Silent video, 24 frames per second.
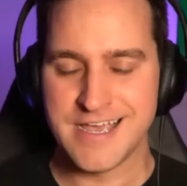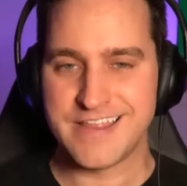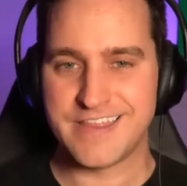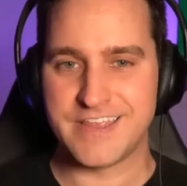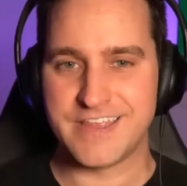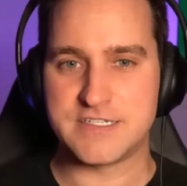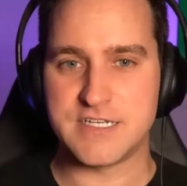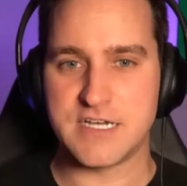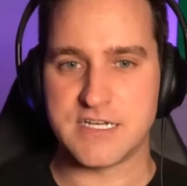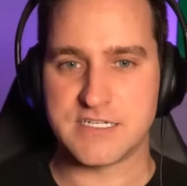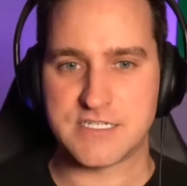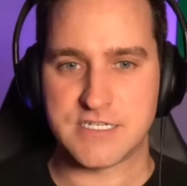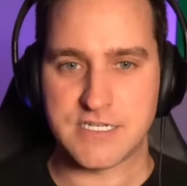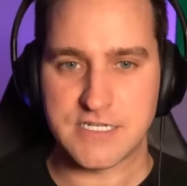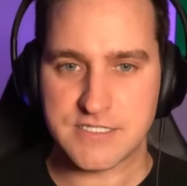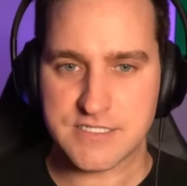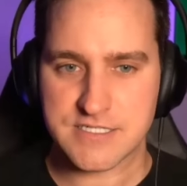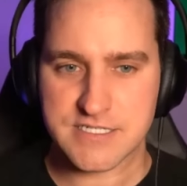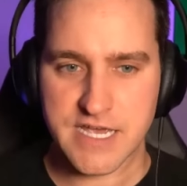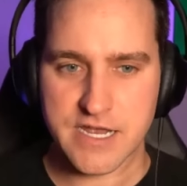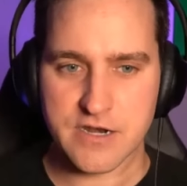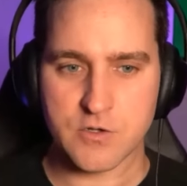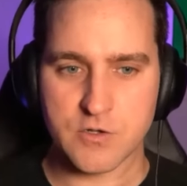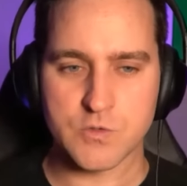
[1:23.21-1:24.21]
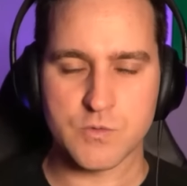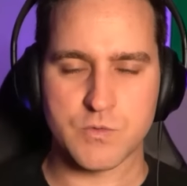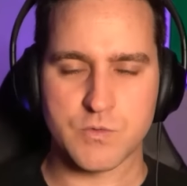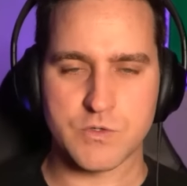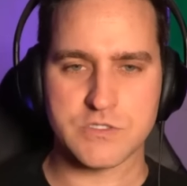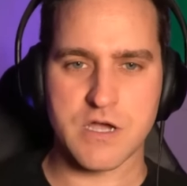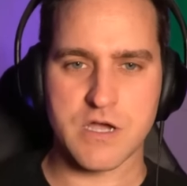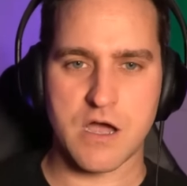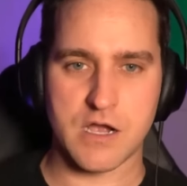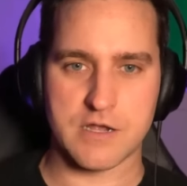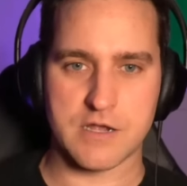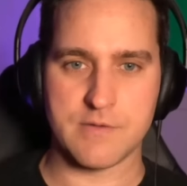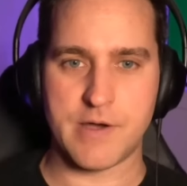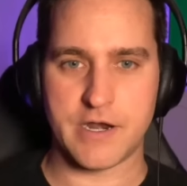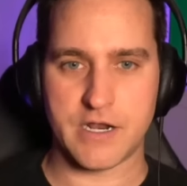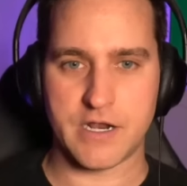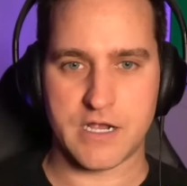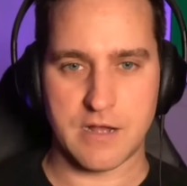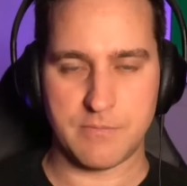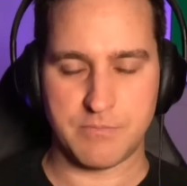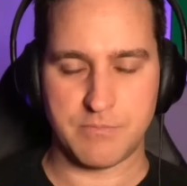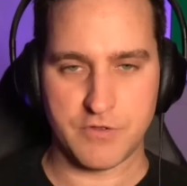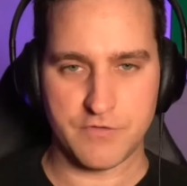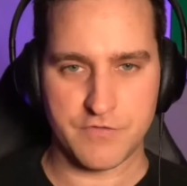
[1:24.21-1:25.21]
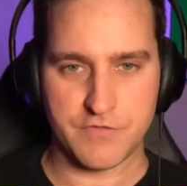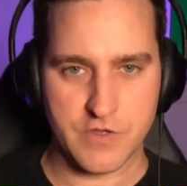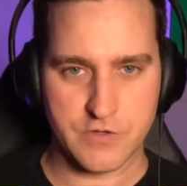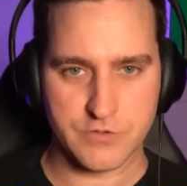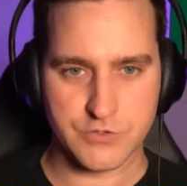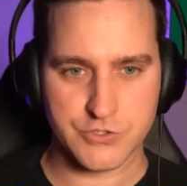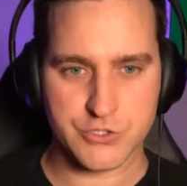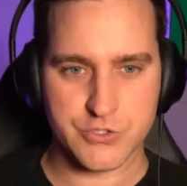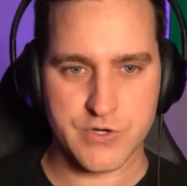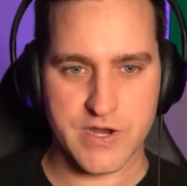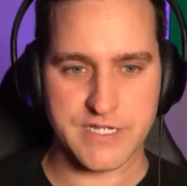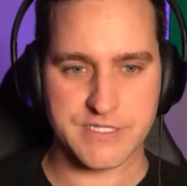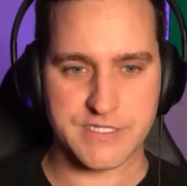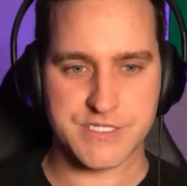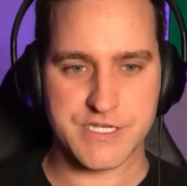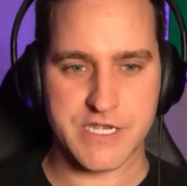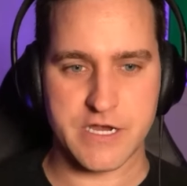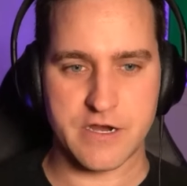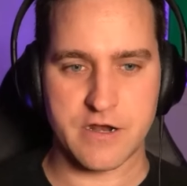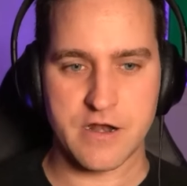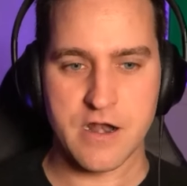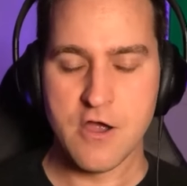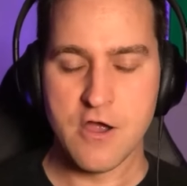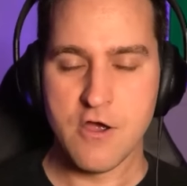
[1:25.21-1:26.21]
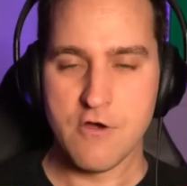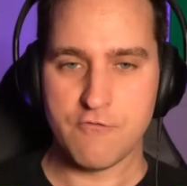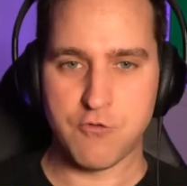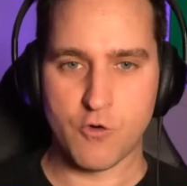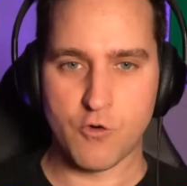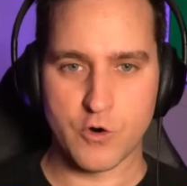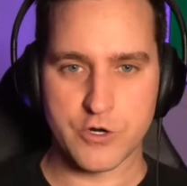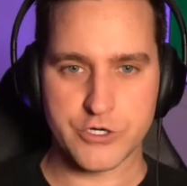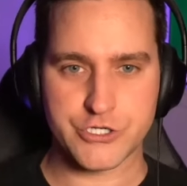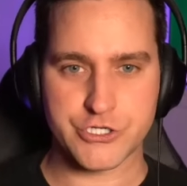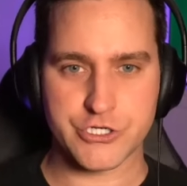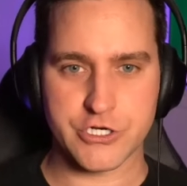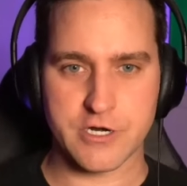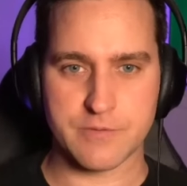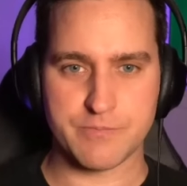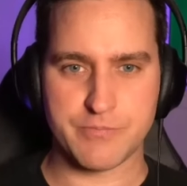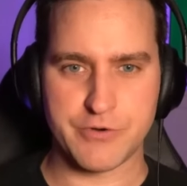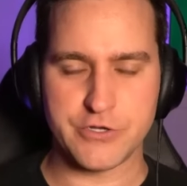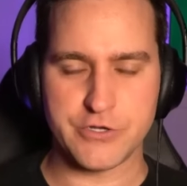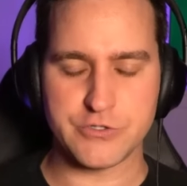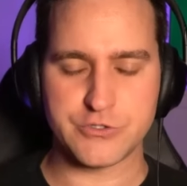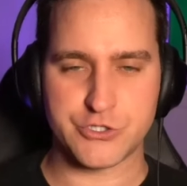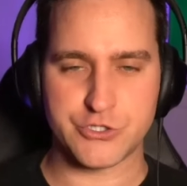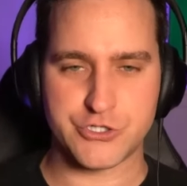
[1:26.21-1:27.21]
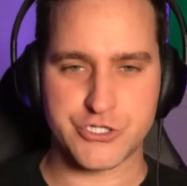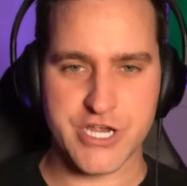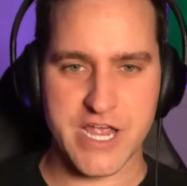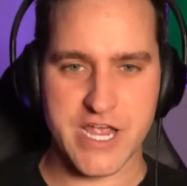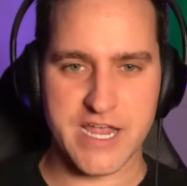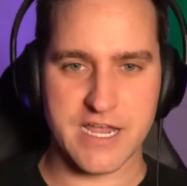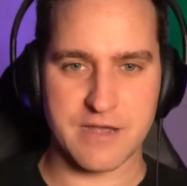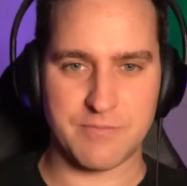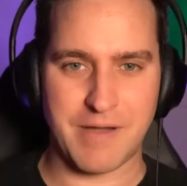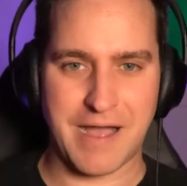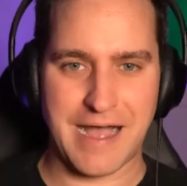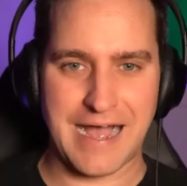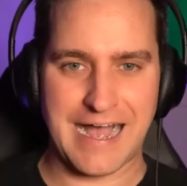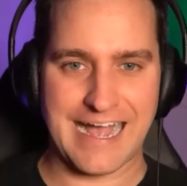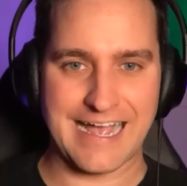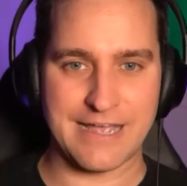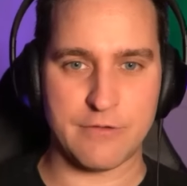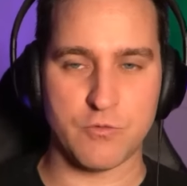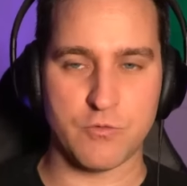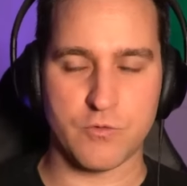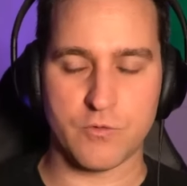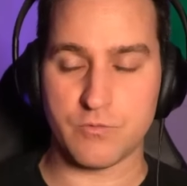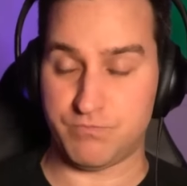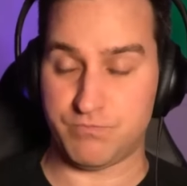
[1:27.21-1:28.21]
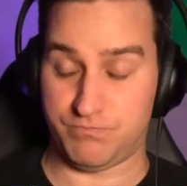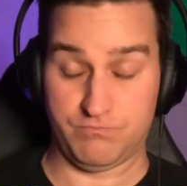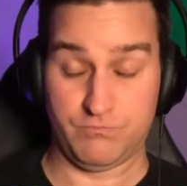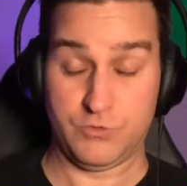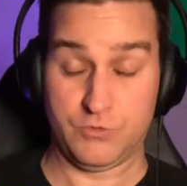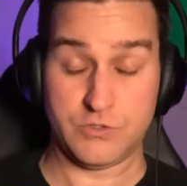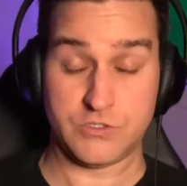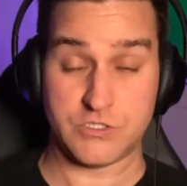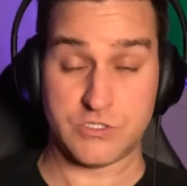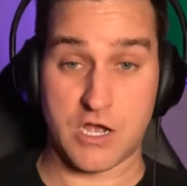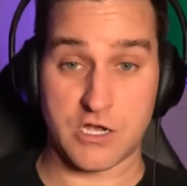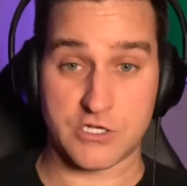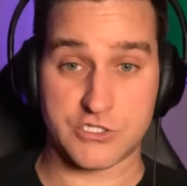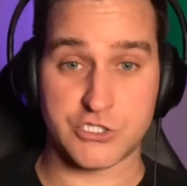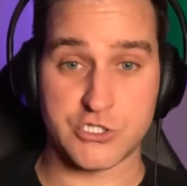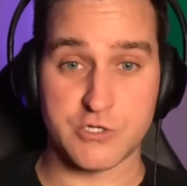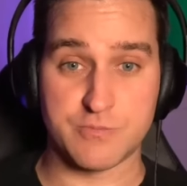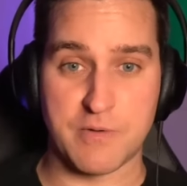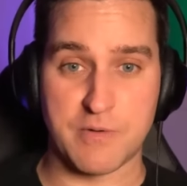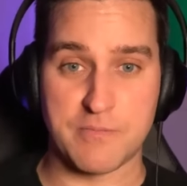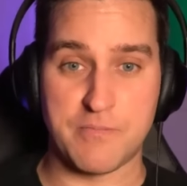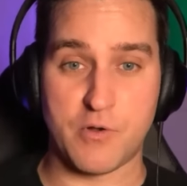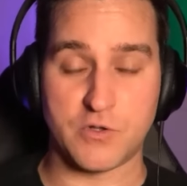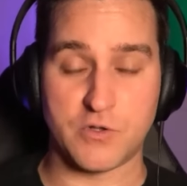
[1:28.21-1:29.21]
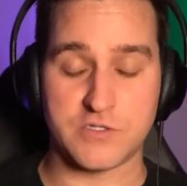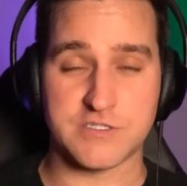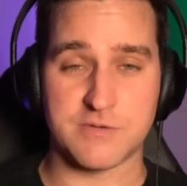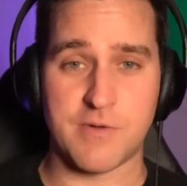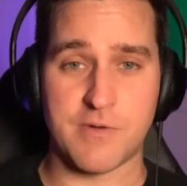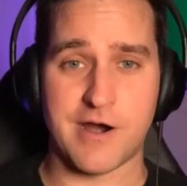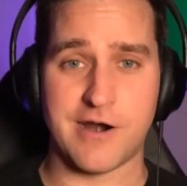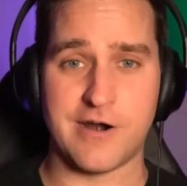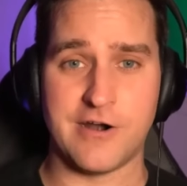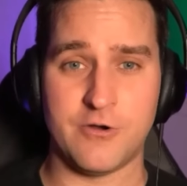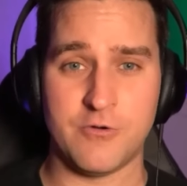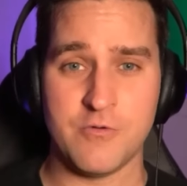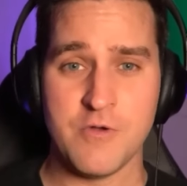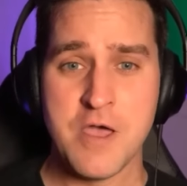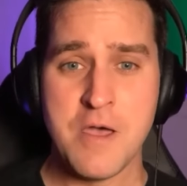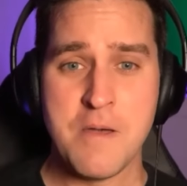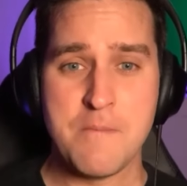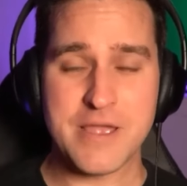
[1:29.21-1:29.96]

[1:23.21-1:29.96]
The dust is settled. We'll talk about a couple of those trades here for sure. Producer Jacob, hi. We're, we'll talk Super Bowl tomorrow.